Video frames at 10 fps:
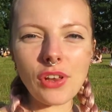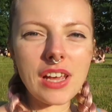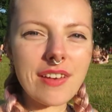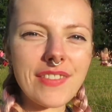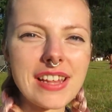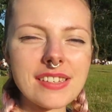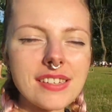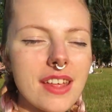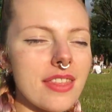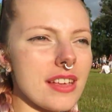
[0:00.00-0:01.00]
fully convinced
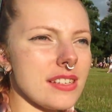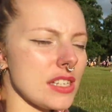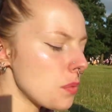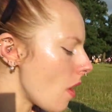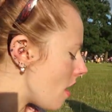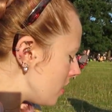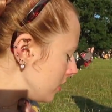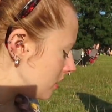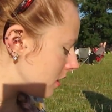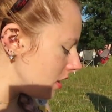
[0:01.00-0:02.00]
this is what
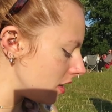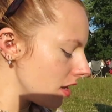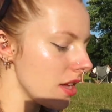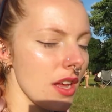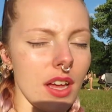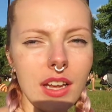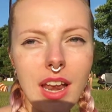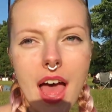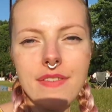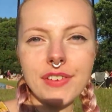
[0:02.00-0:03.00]

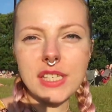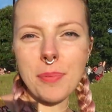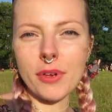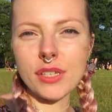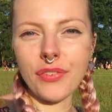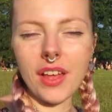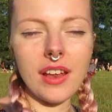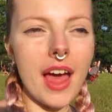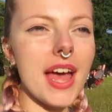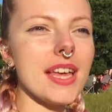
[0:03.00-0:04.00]
life is supposed to feel
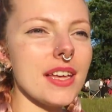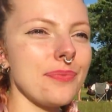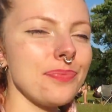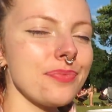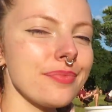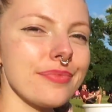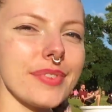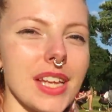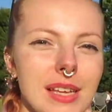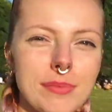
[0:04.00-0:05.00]
like.
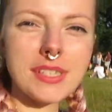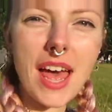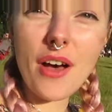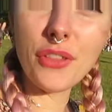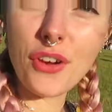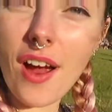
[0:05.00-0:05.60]
Sat on the